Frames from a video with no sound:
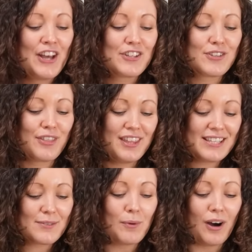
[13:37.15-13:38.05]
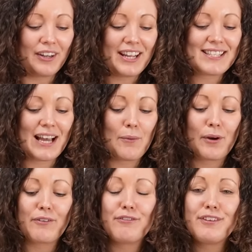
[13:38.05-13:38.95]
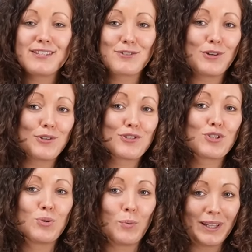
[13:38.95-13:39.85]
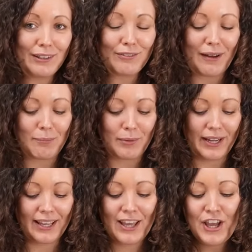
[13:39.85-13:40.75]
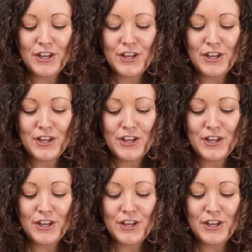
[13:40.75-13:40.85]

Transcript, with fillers: So this one is our viscose twill fabric.